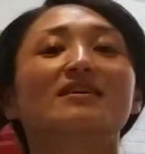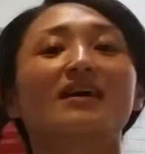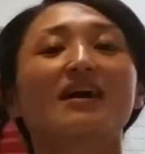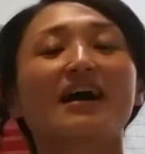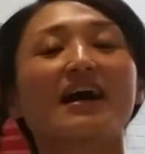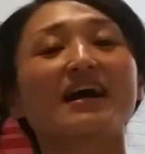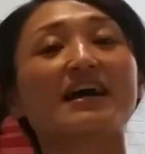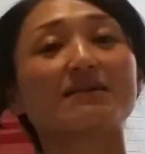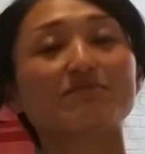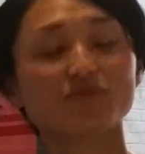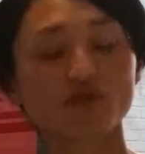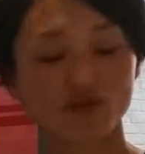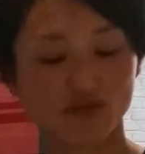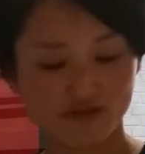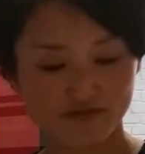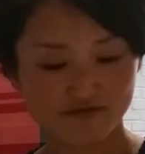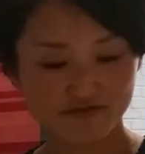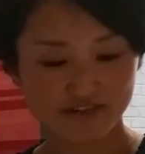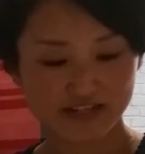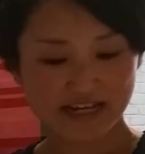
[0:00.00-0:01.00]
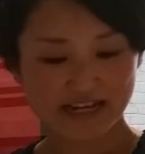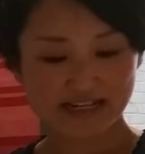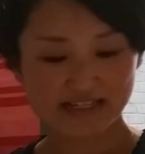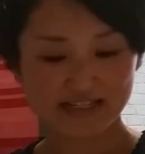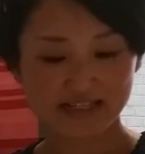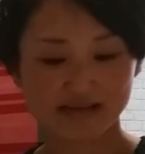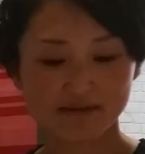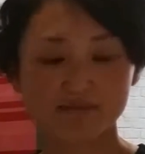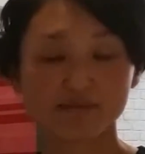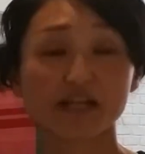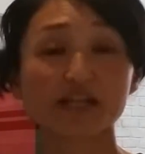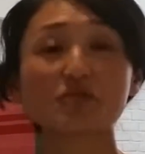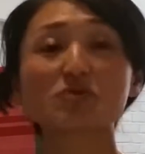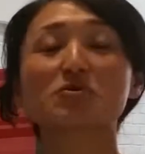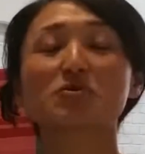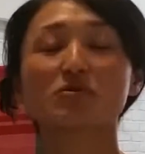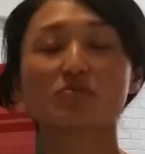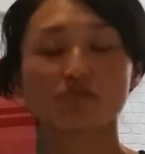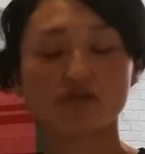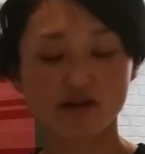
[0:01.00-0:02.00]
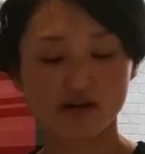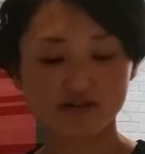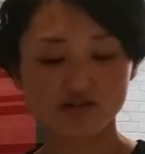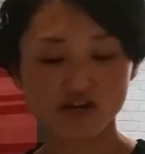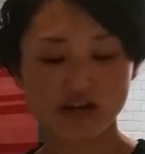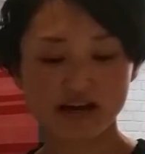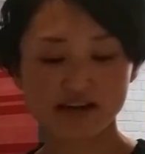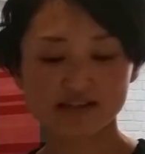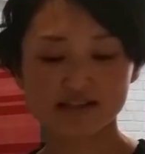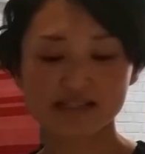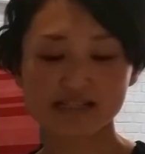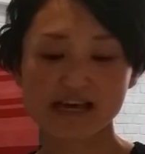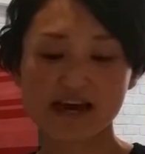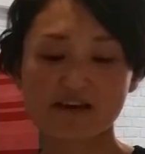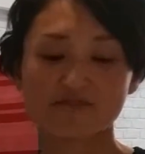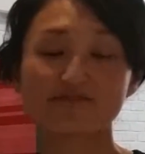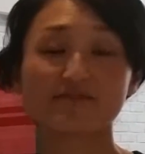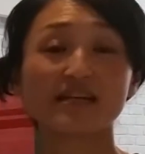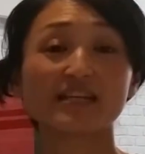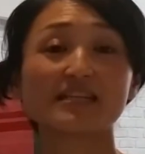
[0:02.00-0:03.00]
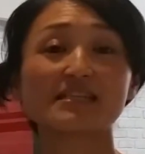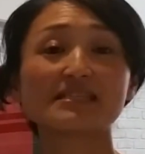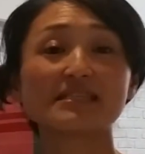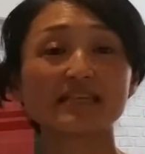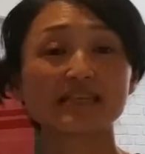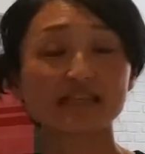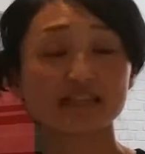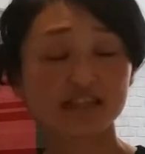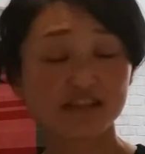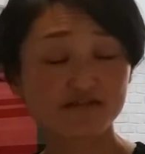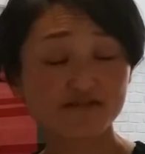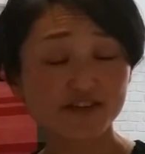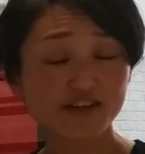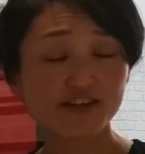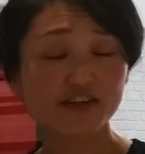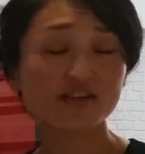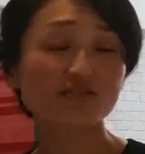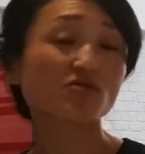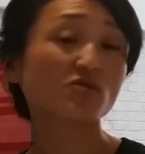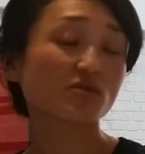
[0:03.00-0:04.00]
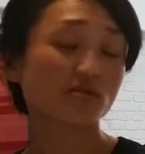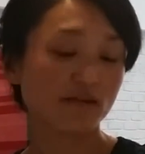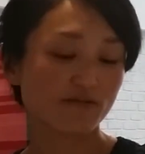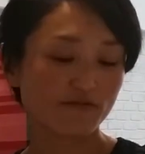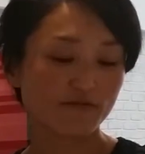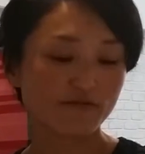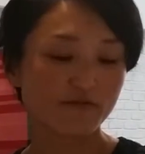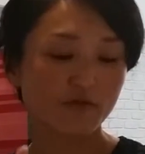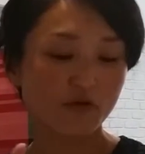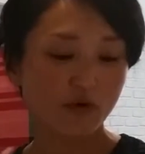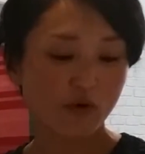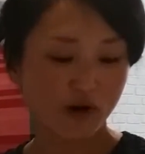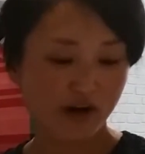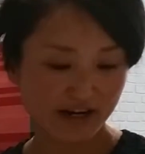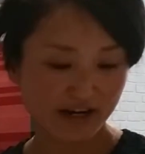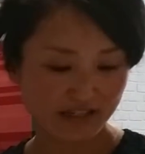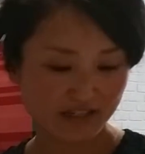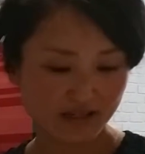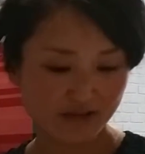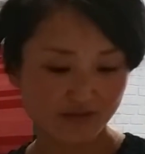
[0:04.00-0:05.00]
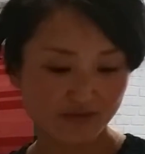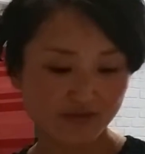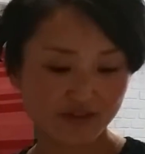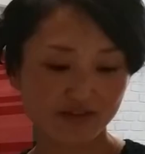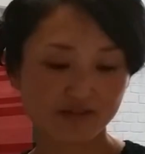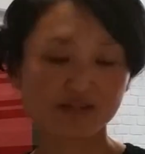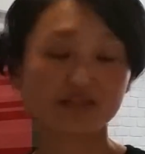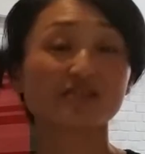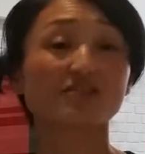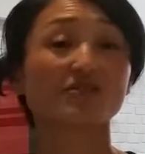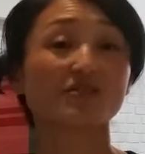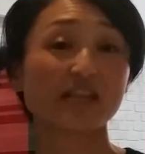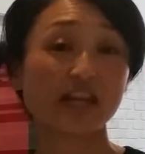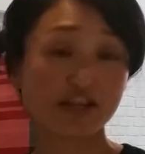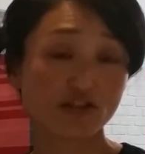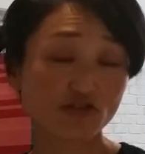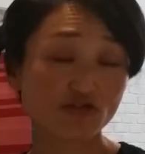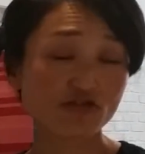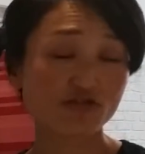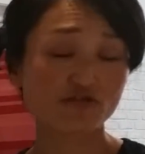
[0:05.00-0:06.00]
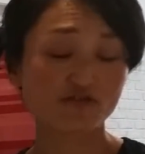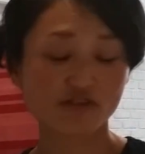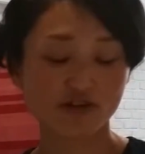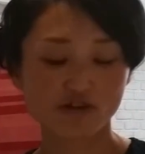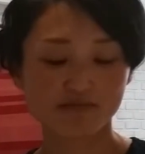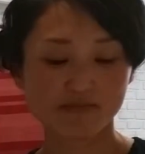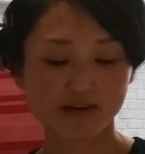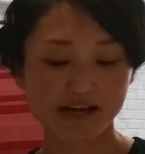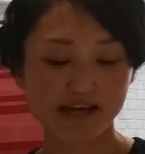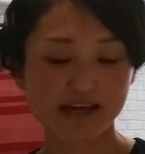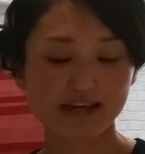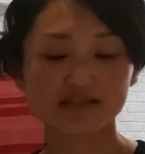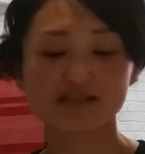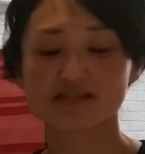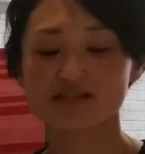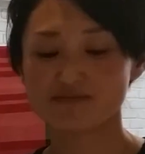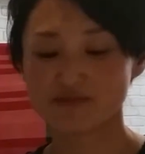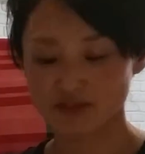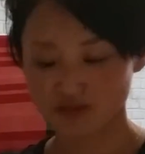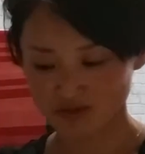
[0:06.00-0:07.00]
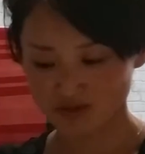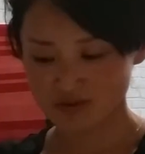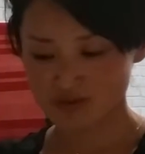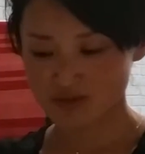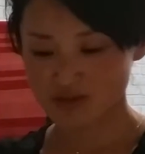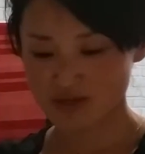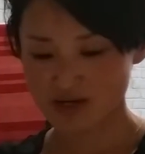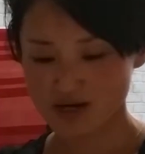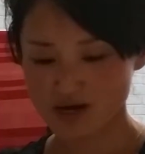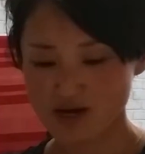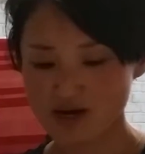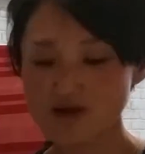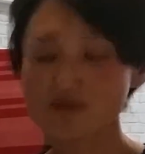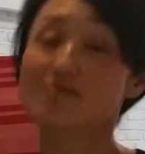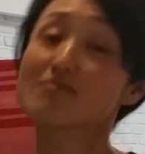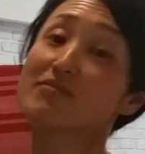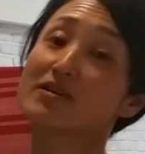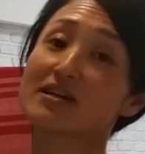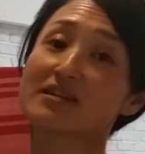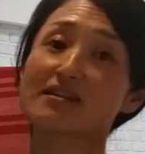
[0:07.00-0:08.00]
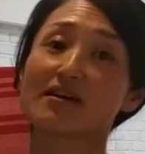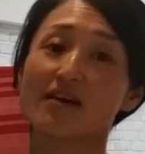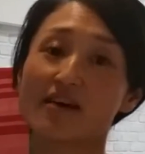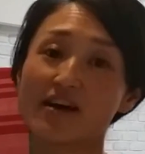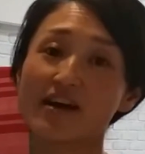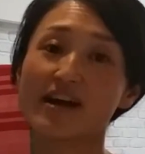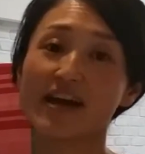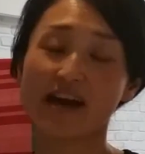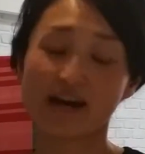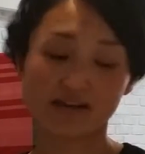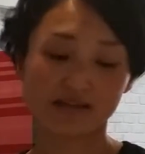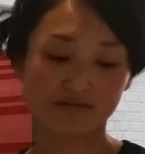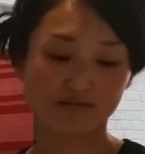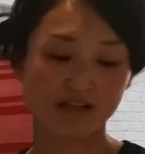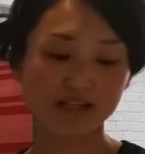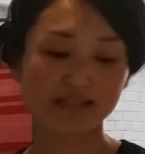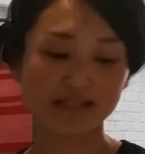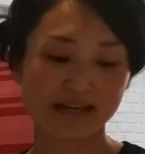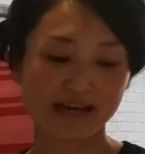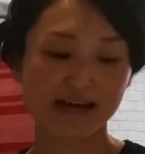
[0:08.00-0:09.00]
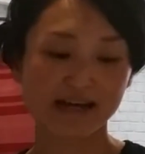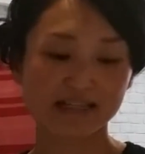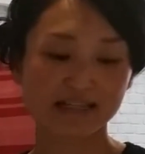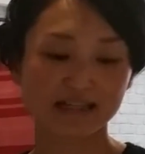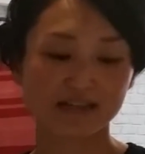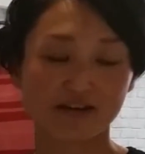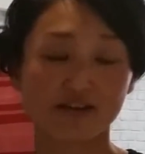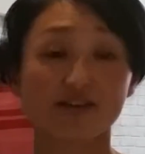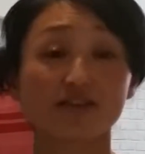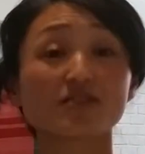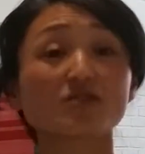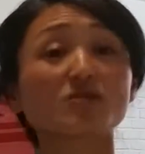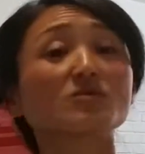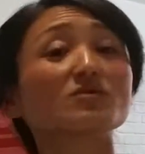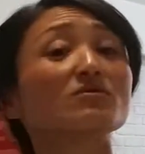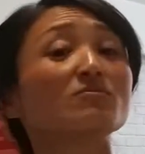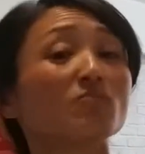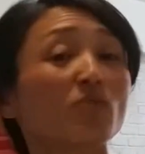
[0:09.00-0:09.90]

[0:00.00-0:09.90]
I am confident that my 2 projects have made a significant step forward with the donations from my exhibitions, but I admit that there are still